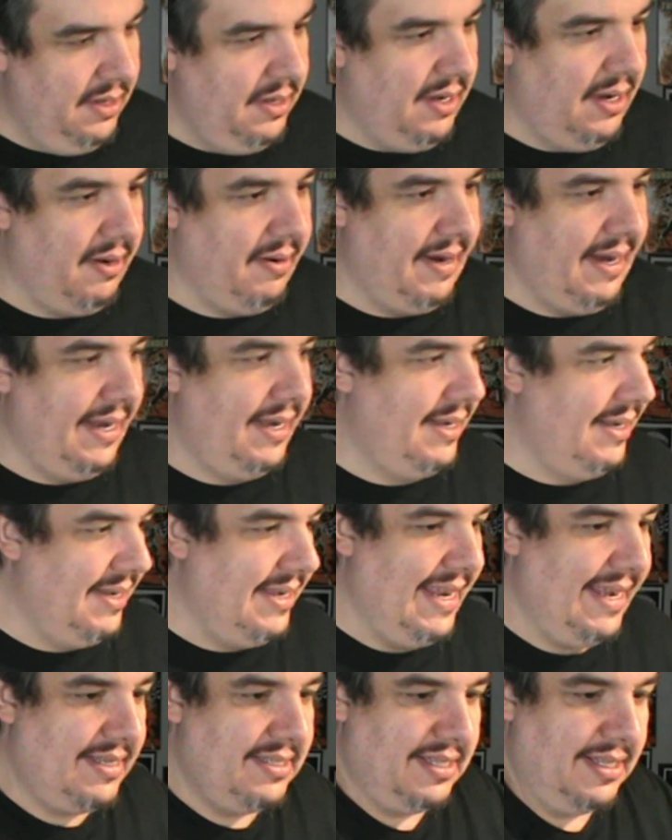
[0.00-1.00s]
Alright,
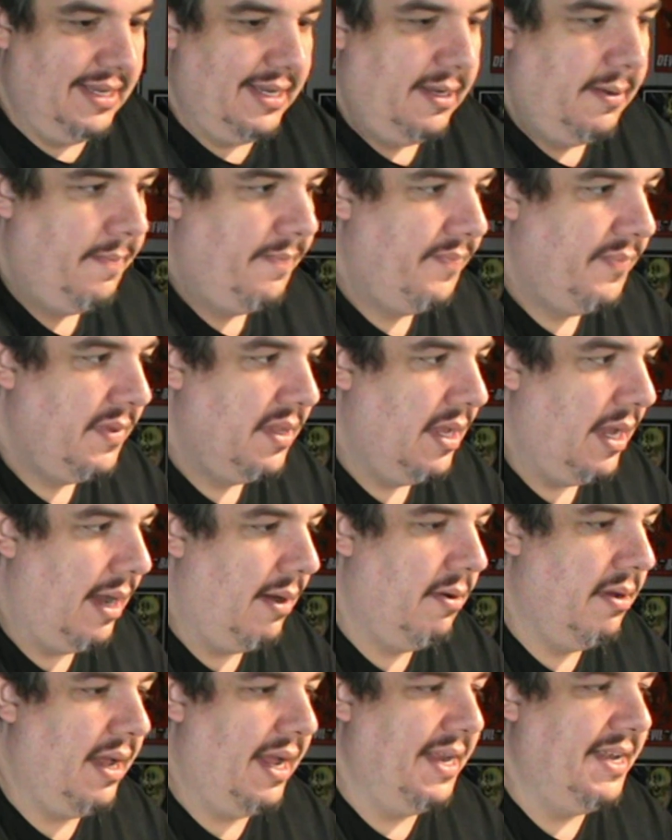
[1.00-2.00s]
nextly,
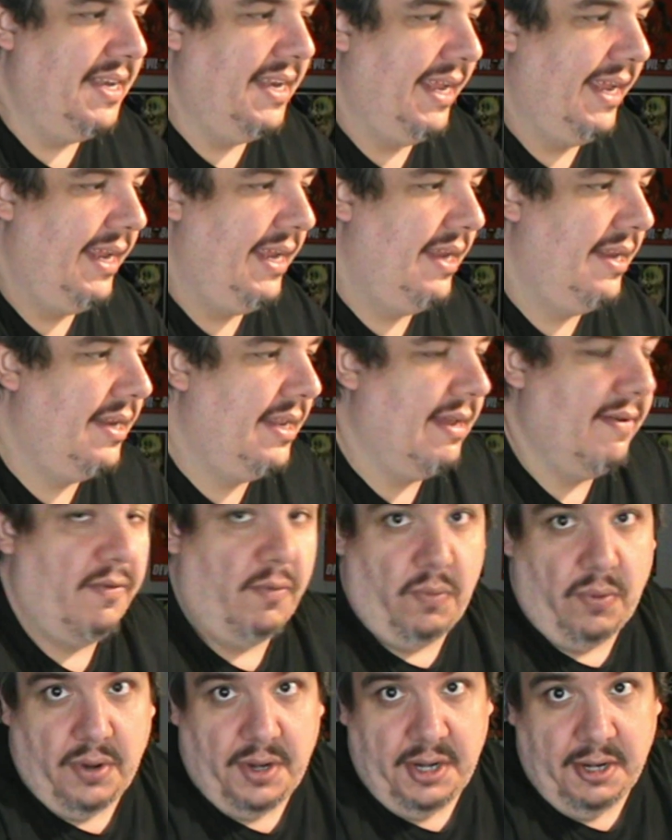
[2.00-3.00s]
I need to give a
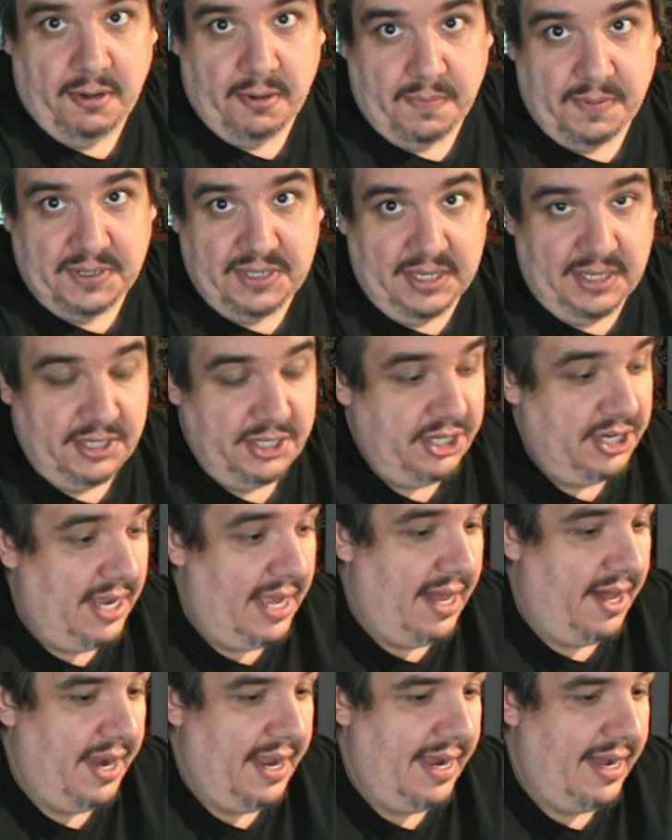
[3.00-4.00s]
100%
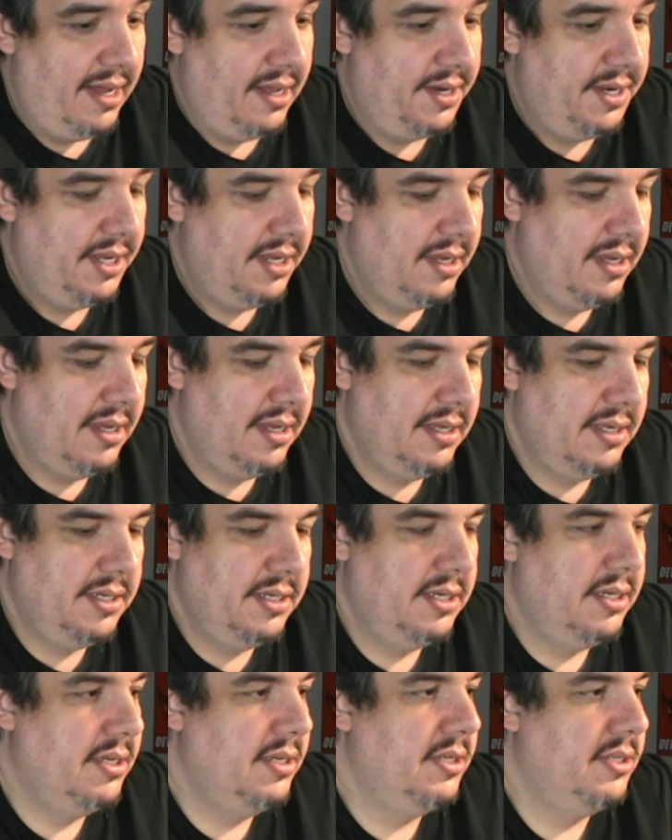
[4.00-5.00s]
shout out
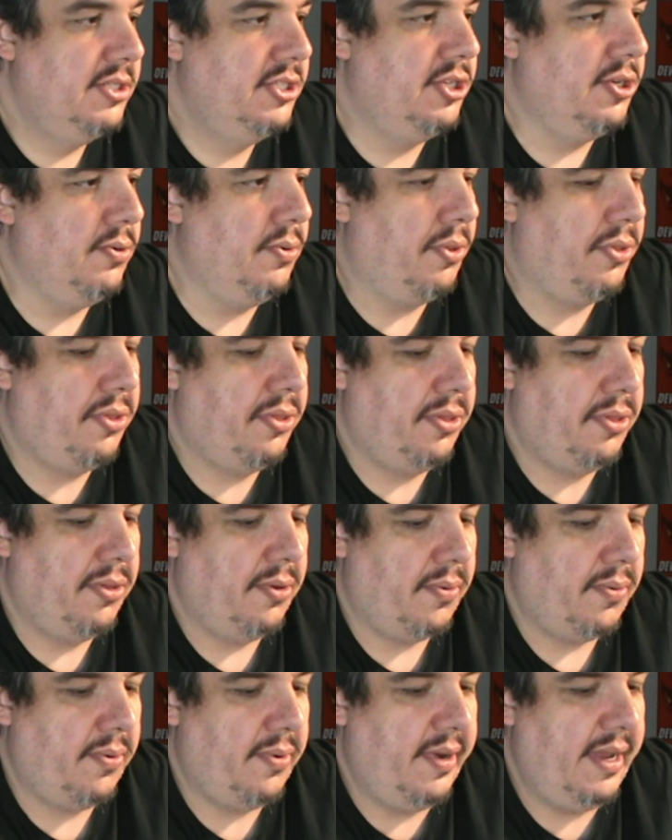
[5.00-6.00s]
to
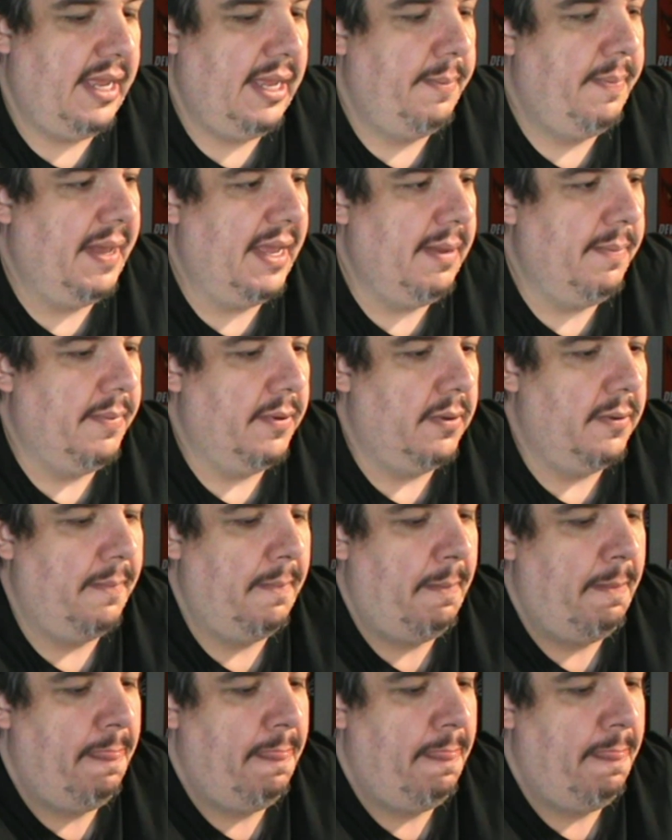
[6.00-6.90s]
3 people.